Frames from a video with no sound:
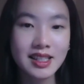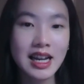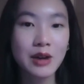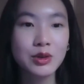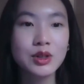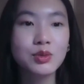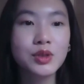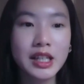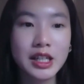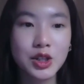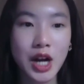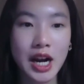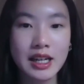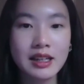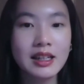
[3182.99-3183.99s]
And I was really
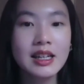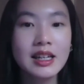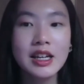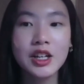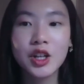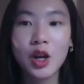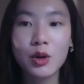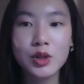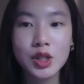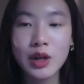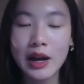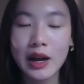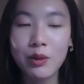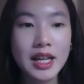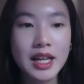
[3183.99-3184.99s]
trying to
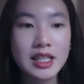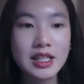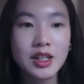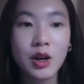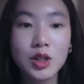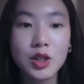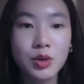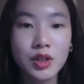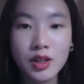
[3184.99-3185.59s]
I wanted to go to